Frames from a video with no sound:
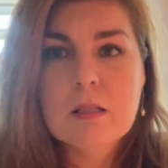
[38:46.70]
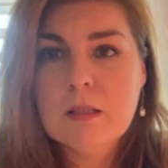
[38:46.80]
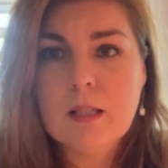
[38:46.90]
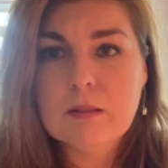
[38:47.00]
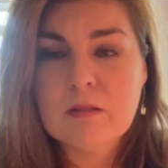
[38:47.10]

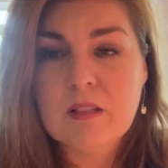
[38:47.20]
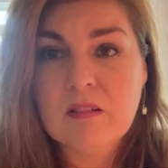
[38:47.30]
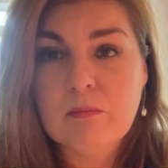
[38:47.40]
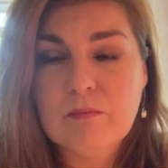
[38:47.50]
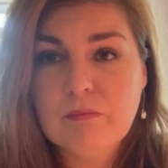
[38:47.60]
that's just
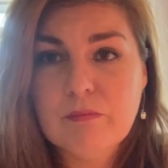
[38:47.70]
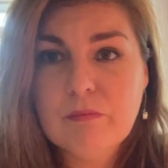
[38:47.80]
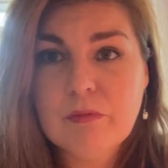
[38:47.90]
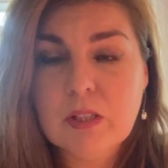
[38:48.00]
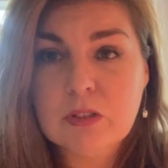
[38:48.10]
getting
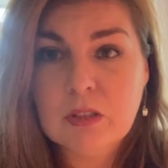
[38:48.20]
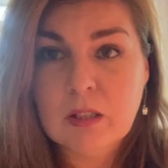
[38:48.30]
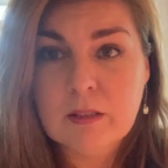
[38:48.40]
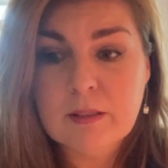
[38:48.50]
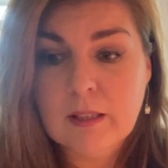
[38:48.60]
flushed down
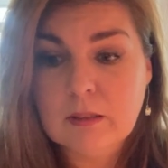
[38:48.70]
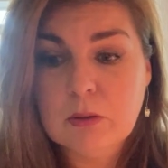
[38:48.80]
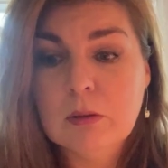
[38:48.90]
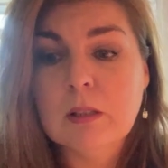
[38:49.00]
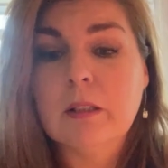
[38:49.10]
the dang
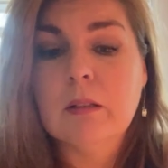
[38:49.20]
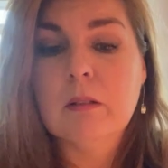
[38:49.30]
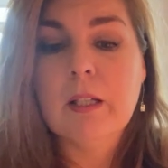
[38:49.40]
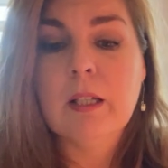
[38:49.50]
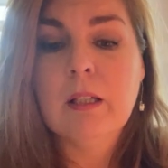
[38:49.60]
toilet,
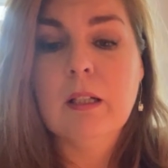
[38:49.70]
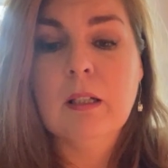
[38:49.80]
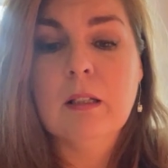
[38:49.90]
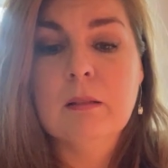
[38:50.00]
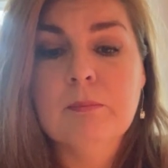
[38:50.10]
okay?
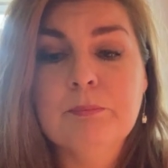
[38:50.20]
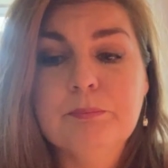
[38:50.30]
Um,